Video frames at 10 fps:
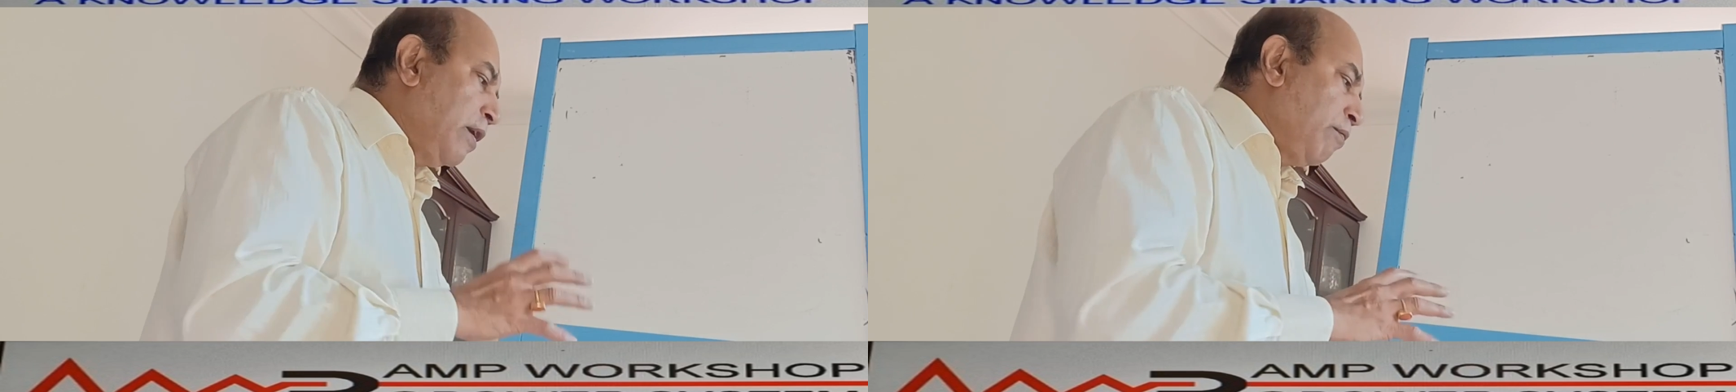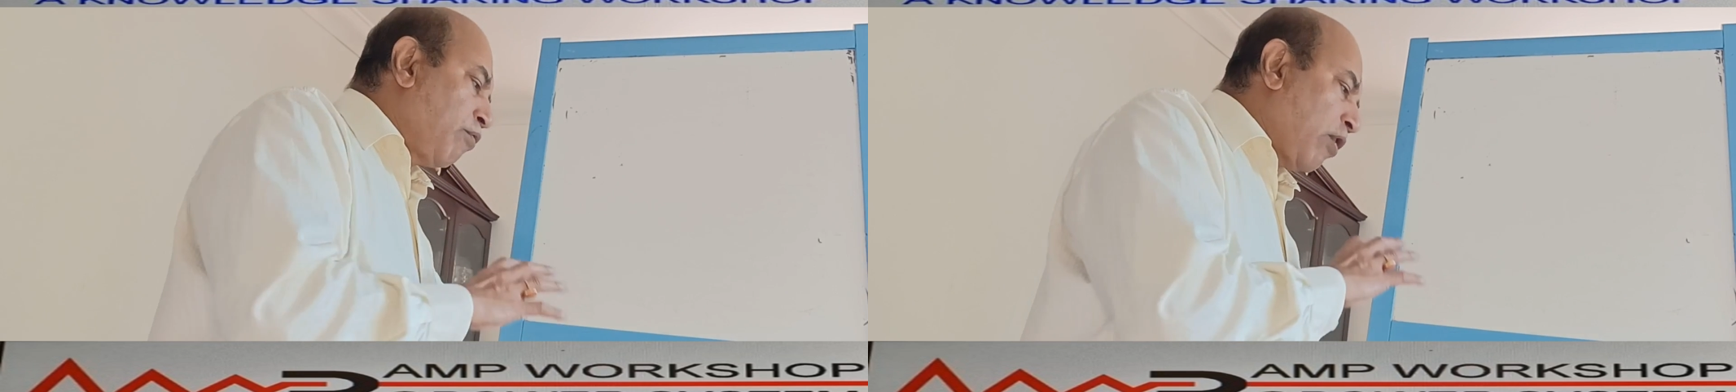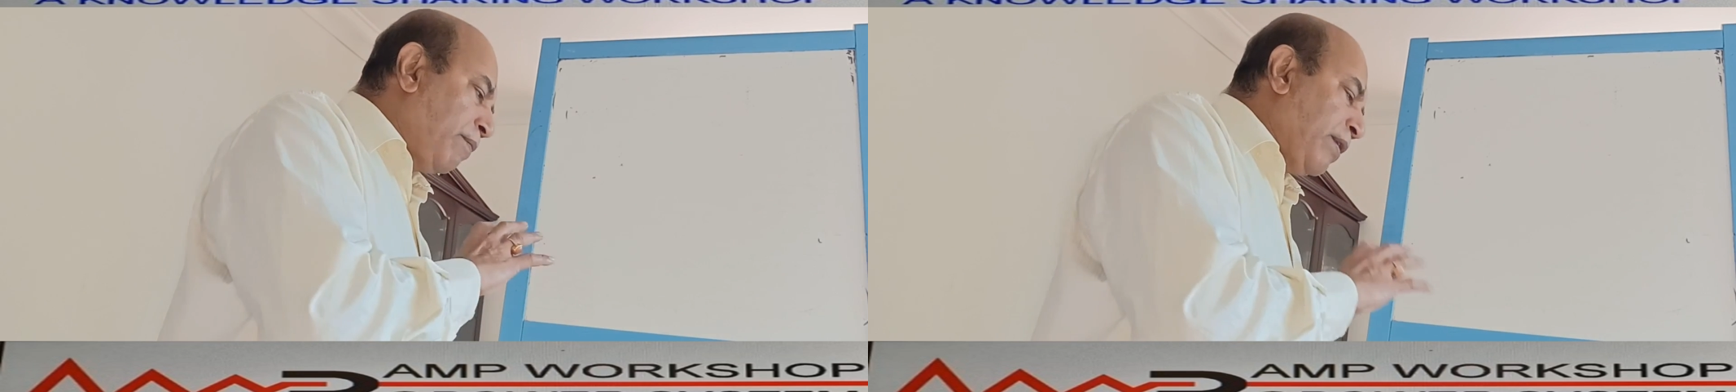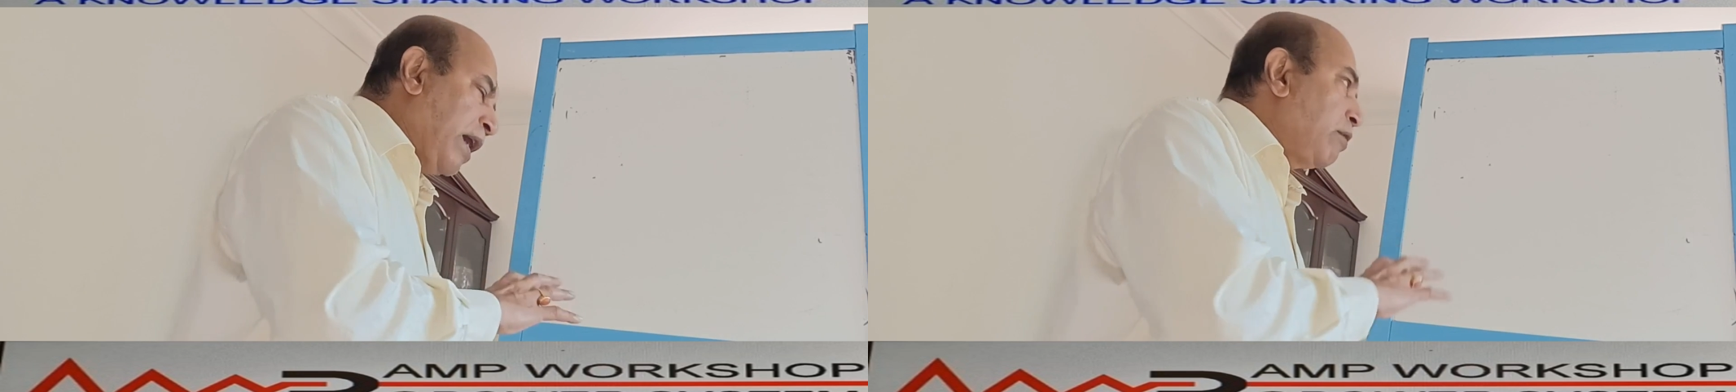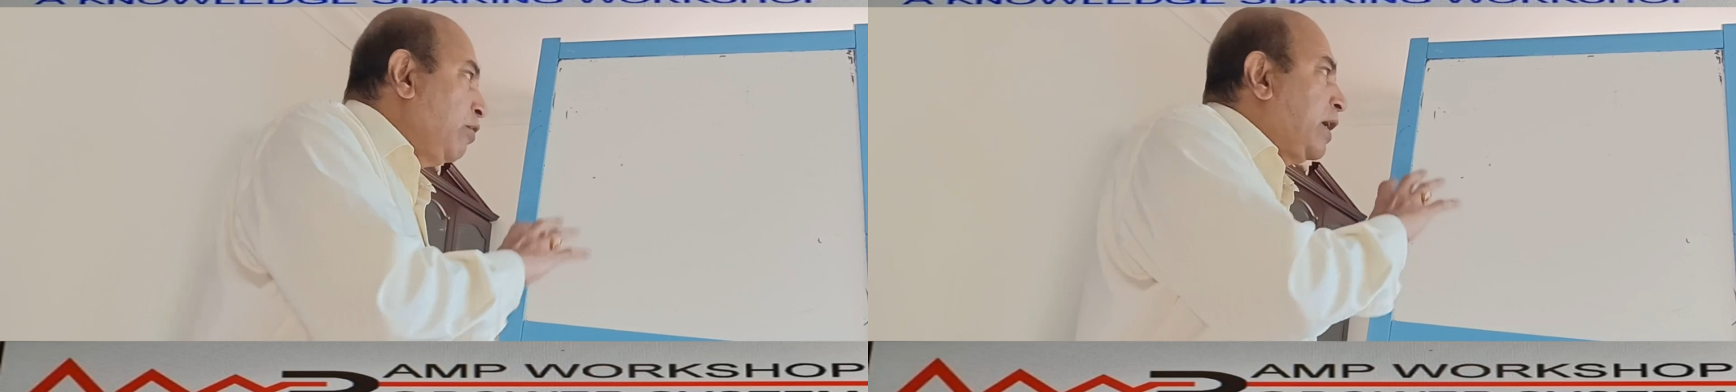From
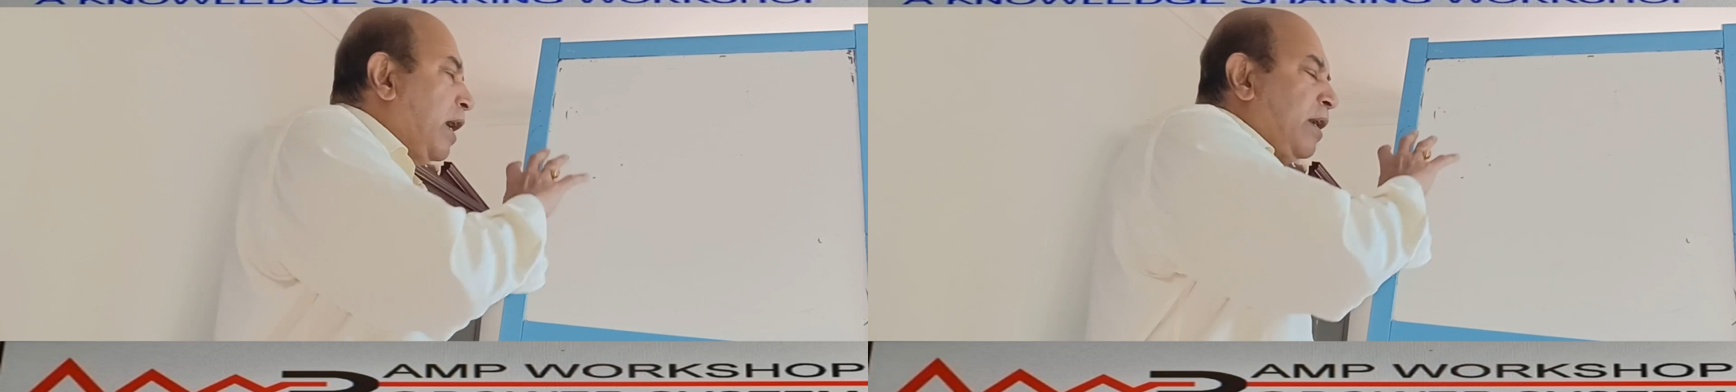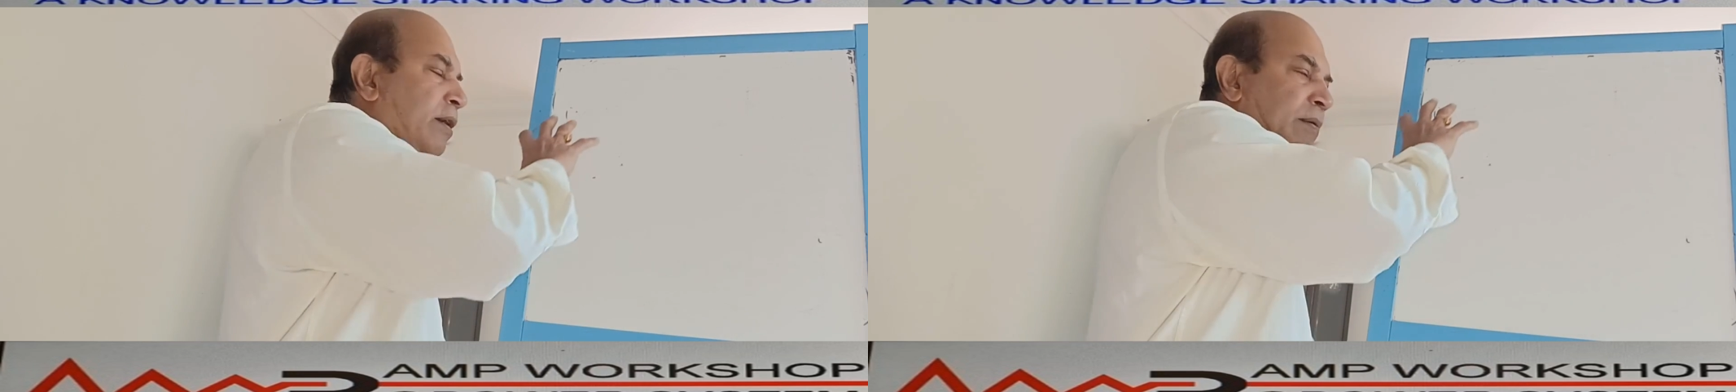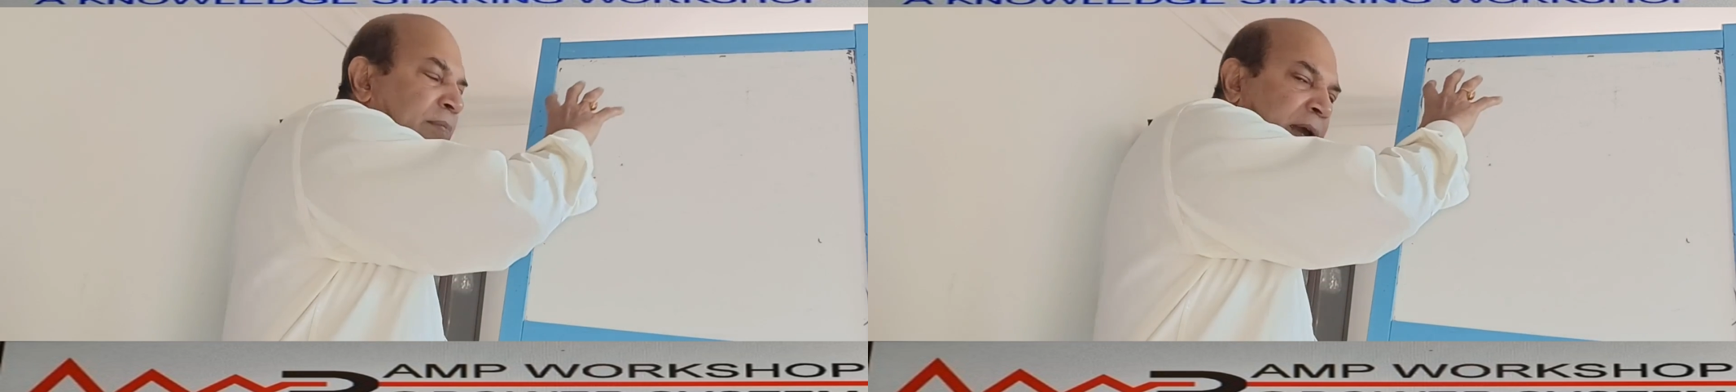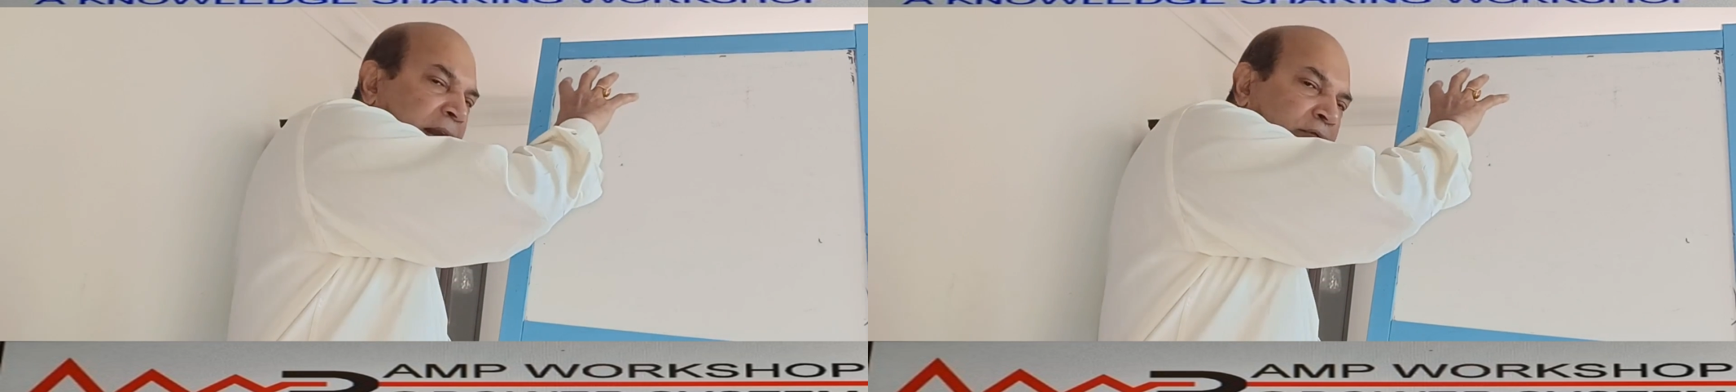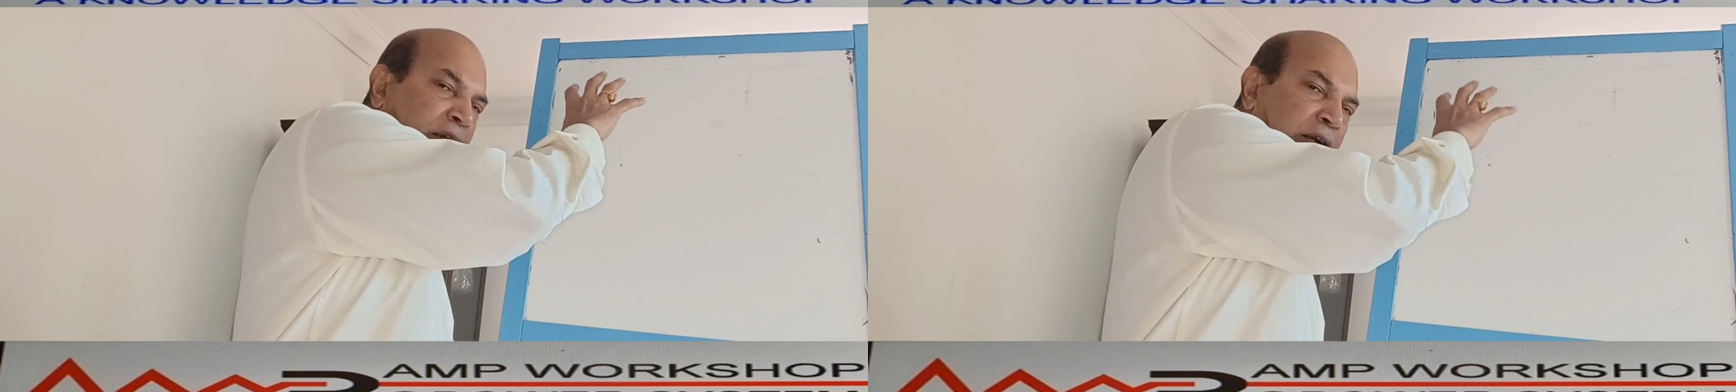that we can
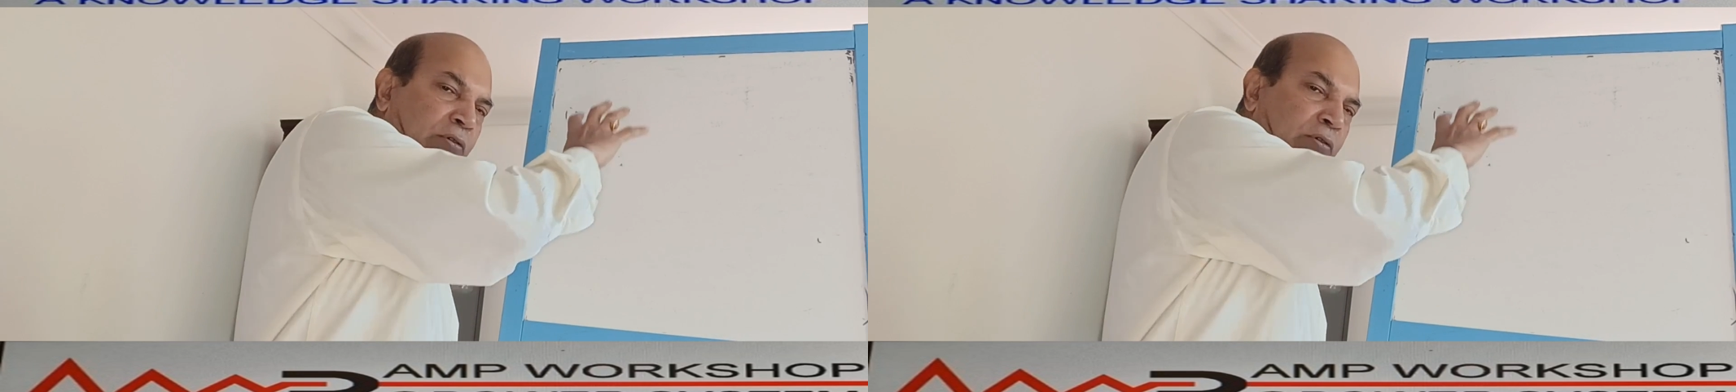calculate